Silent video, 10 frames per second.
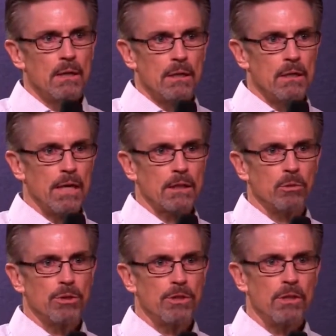
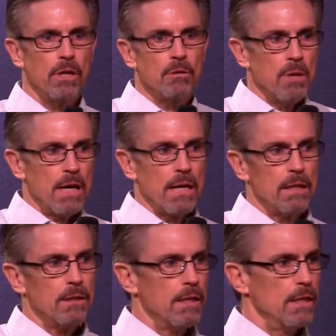connected with a young
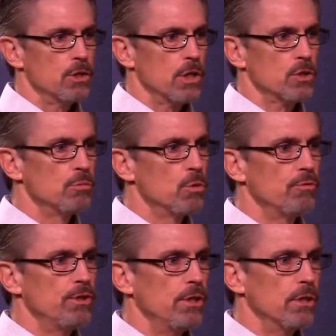man that had just
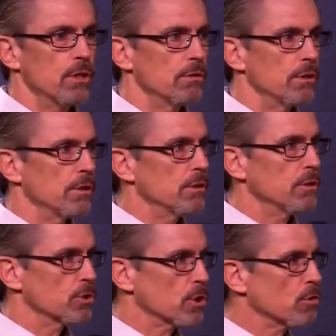moved here, and he
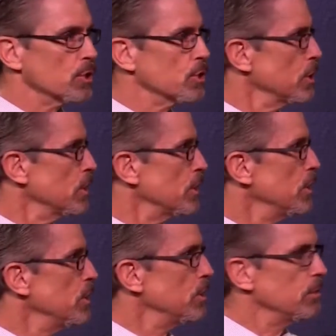was a Christian, and
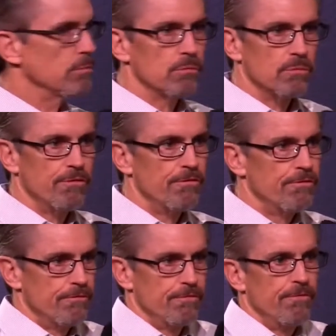he
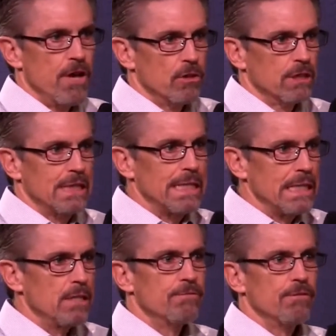felt the
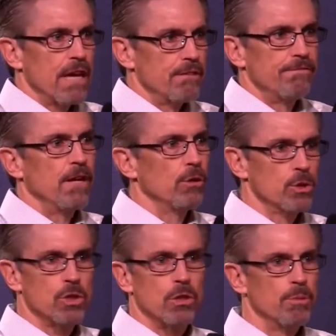need for that
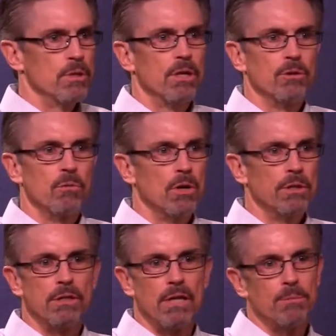fellowship. Another
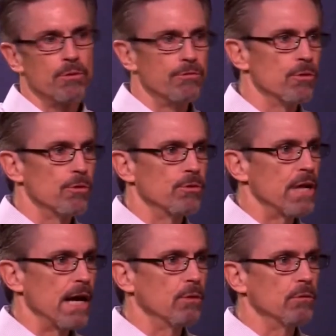one, a neighbor further
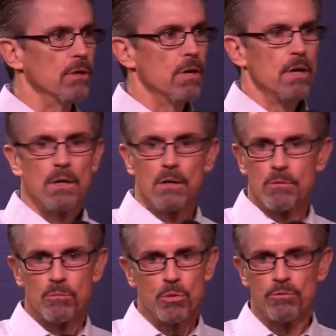down,
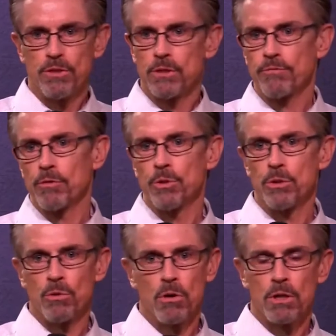moved in from New
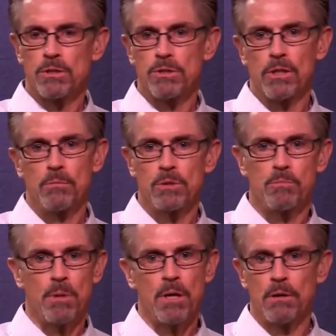York. His name is
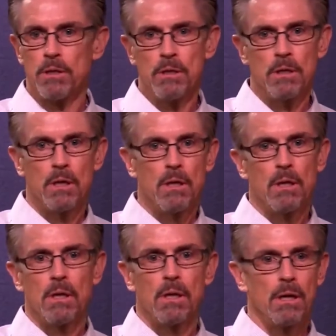Barry,
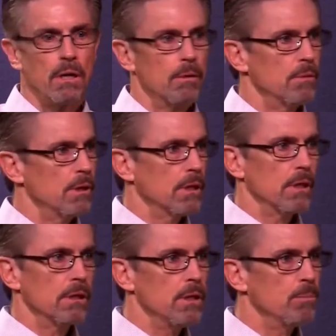
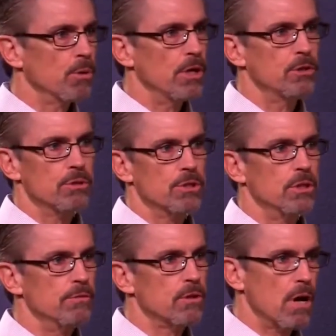and he prayed to
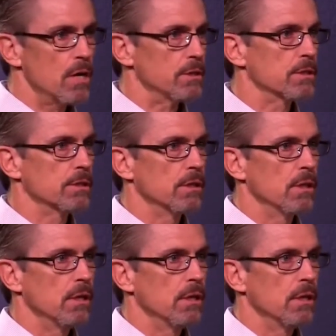receive Christ.